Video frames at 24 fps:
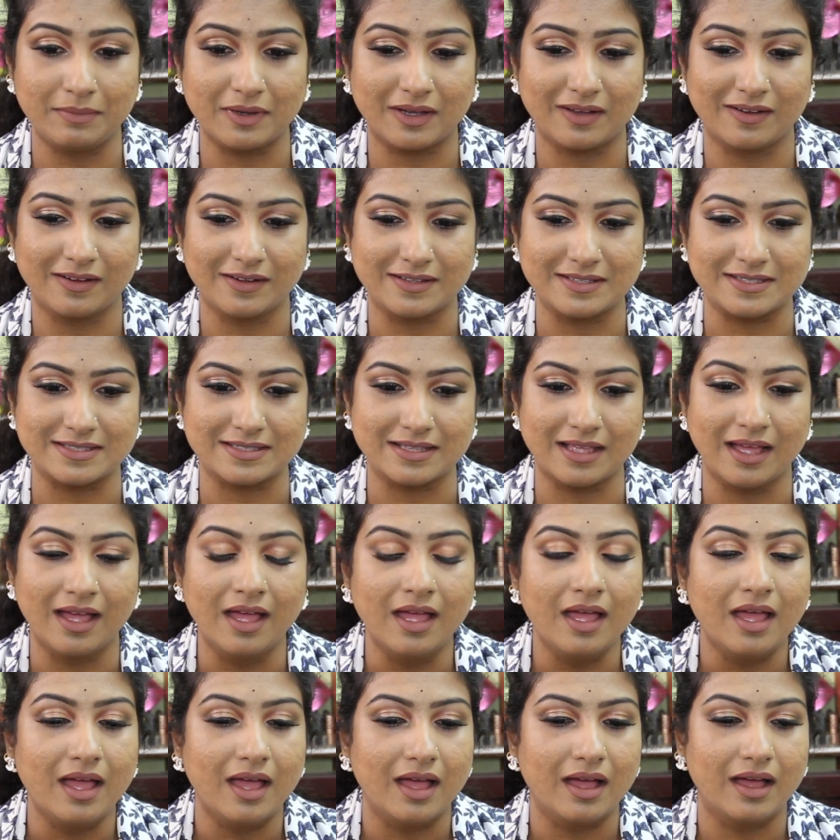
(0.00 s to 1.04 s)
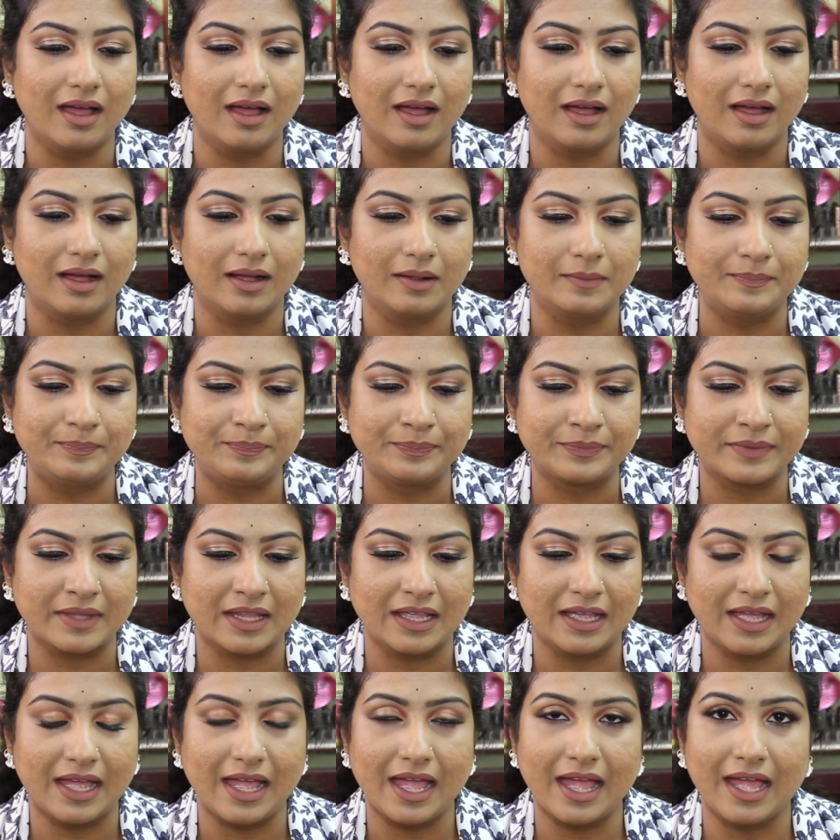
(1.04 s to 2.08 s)
because uh, um,
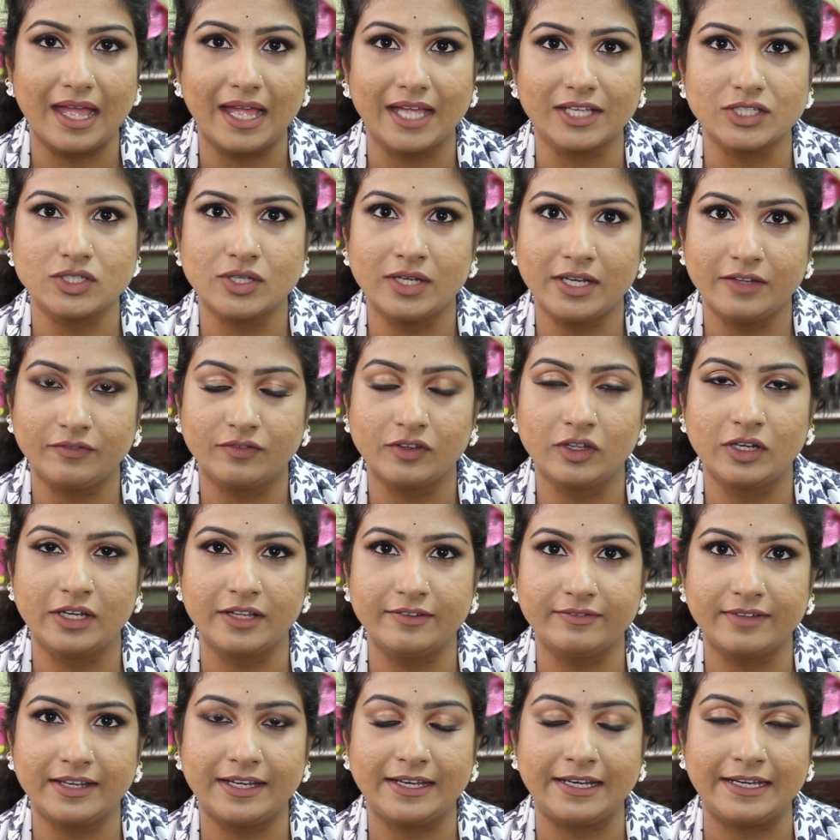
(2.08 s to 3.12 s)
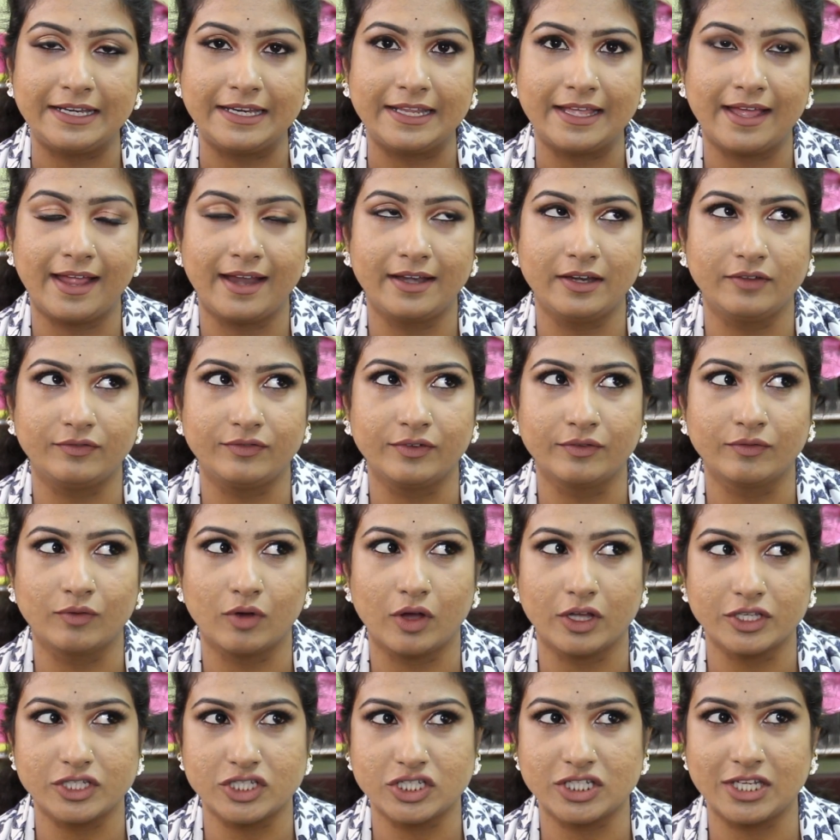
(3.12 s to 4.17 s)
actually if you live in India and if you
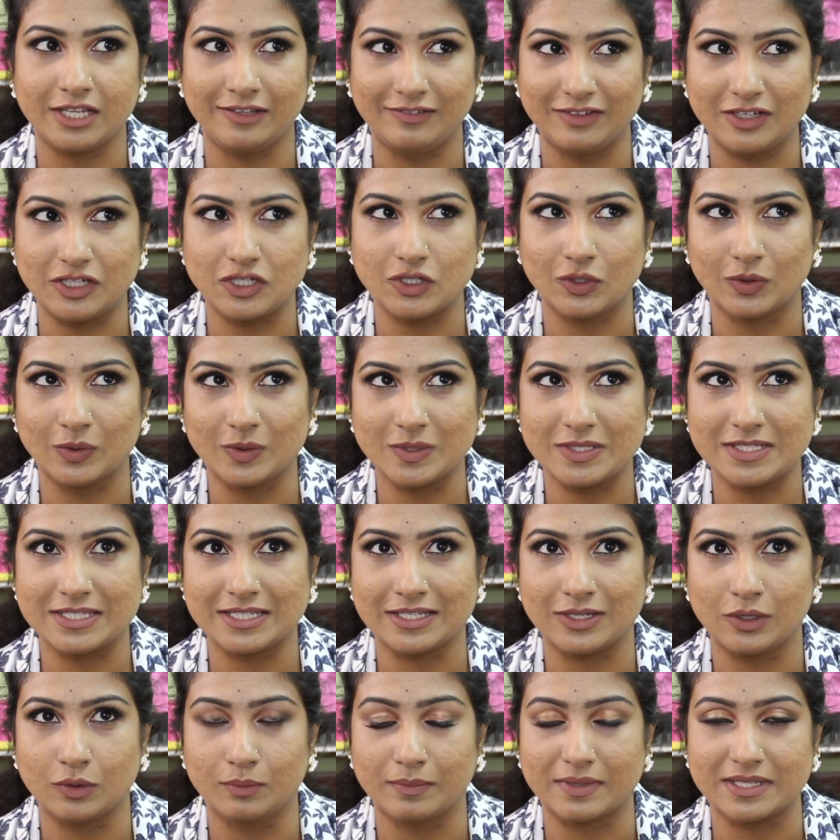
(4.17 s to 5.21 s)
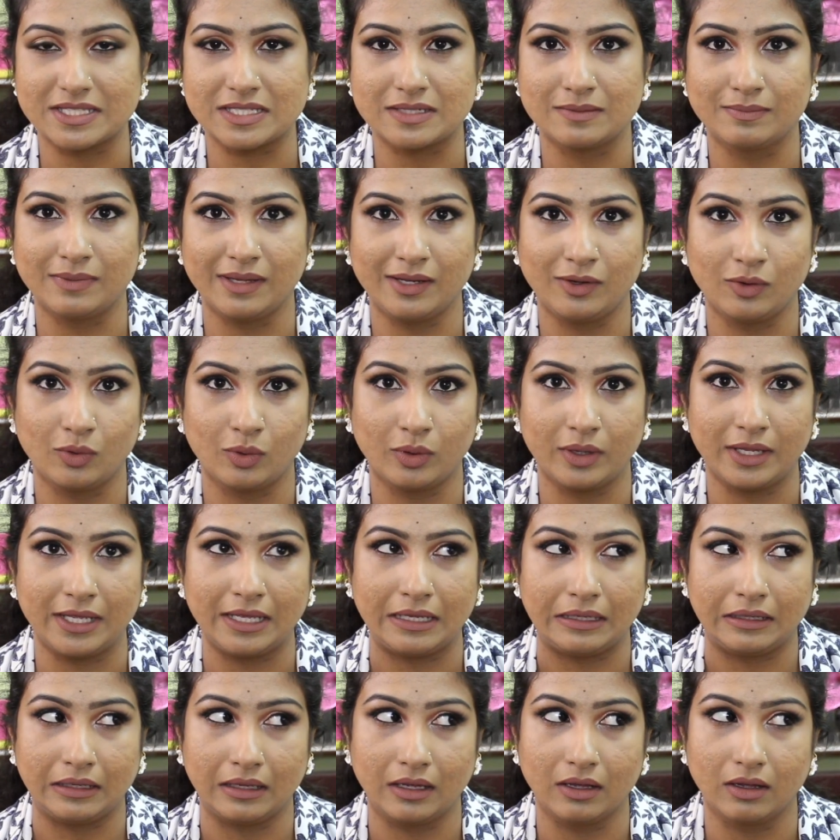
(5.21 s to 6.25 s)
watch T V shows, you must be
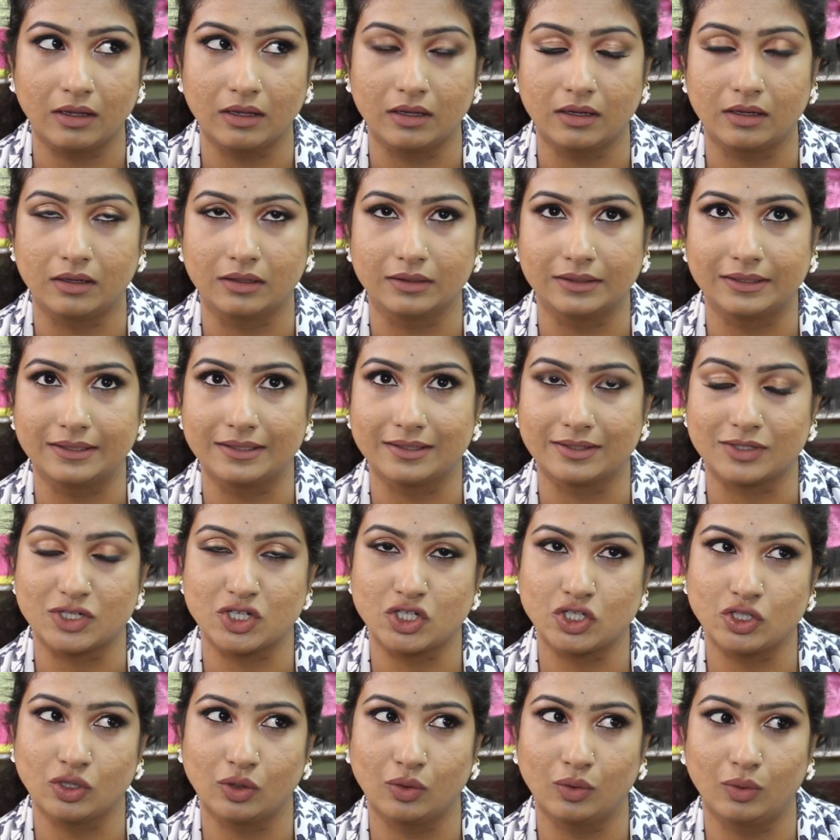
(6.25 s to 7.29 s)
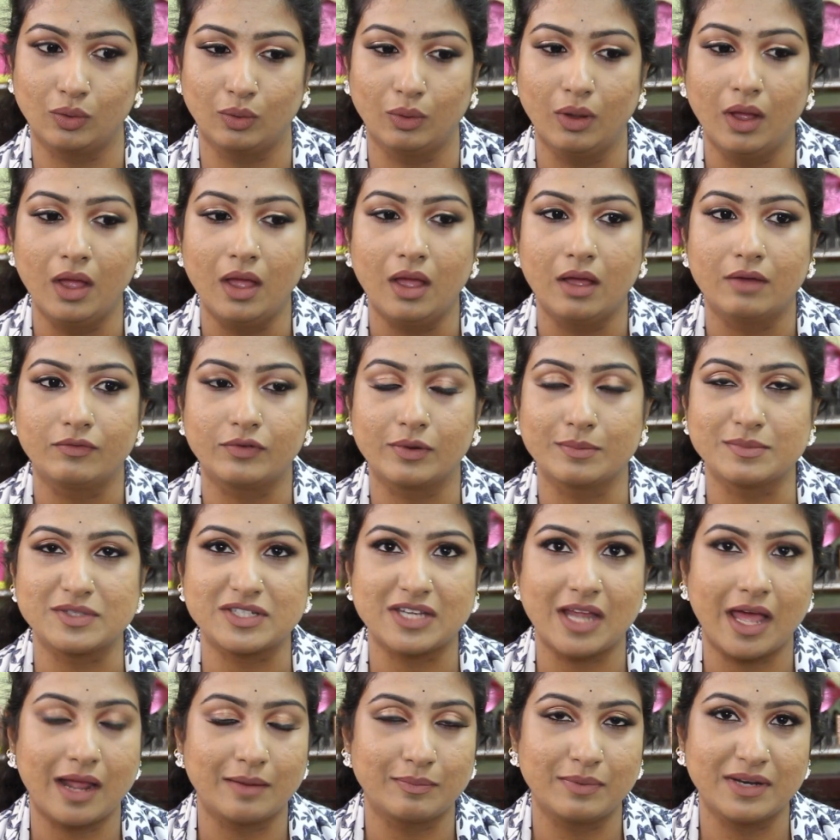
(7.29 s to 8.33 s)
knowing uh, the show from
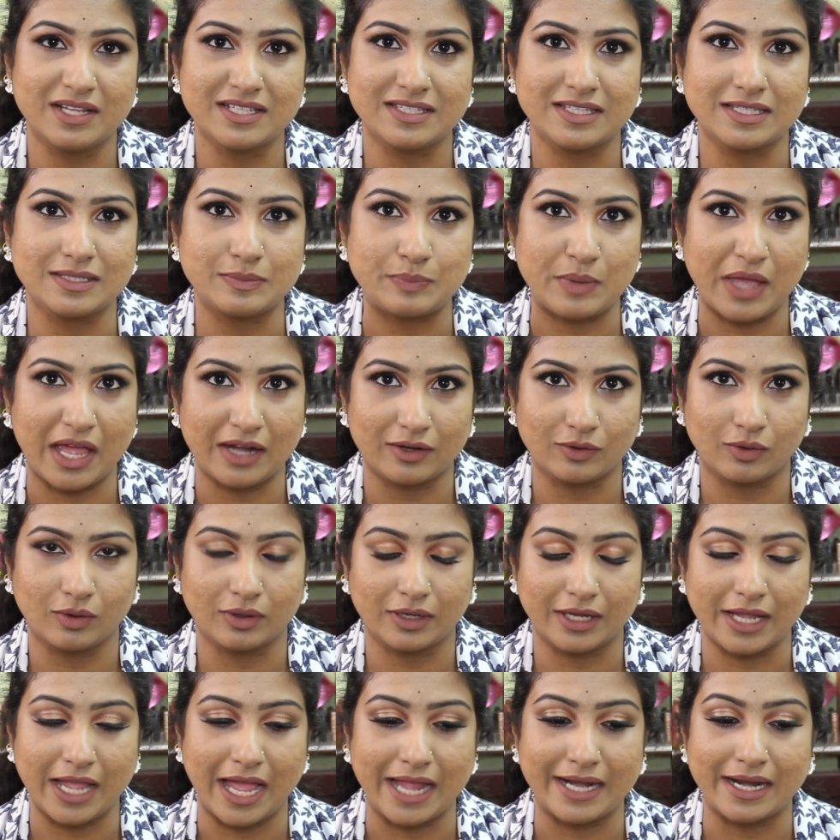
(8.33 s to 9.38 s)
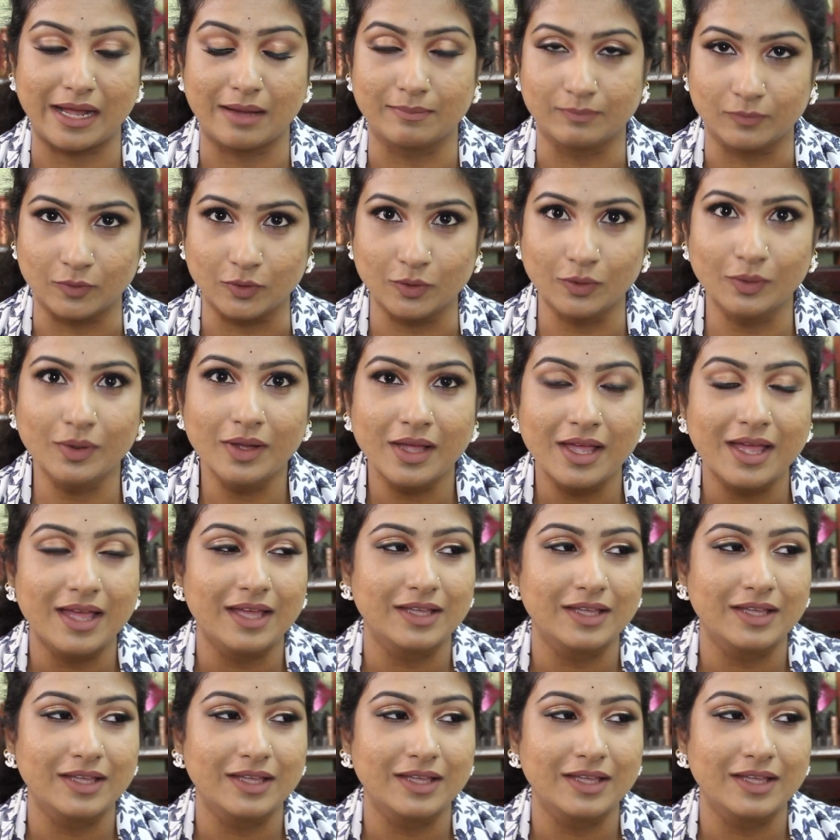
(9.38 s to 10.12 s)
Star Plus is Pyar Ko Kya Naam Doon.